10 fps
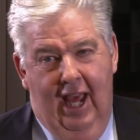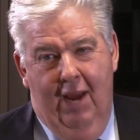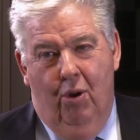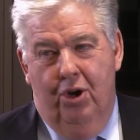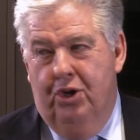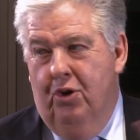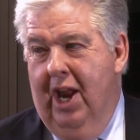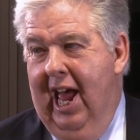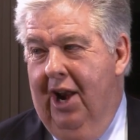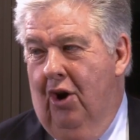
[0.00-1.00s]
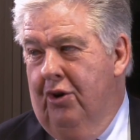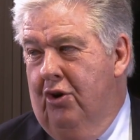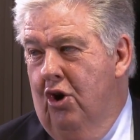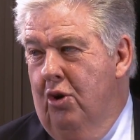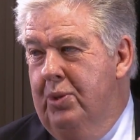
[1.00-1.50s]
he wanted to do an ad on
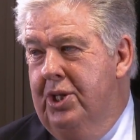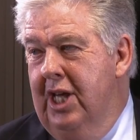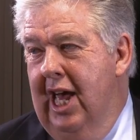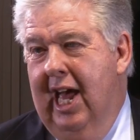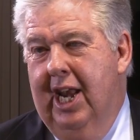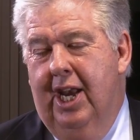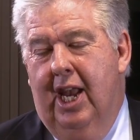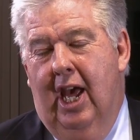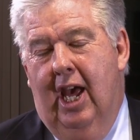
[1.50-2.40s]
groups, and